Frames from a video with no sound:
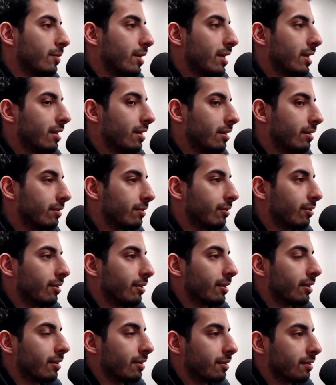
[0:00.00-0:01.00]
mayonnaise, all
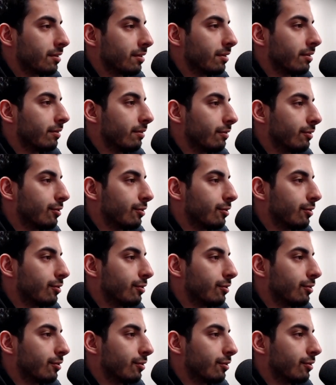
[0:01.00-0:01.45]
that kind of stuff,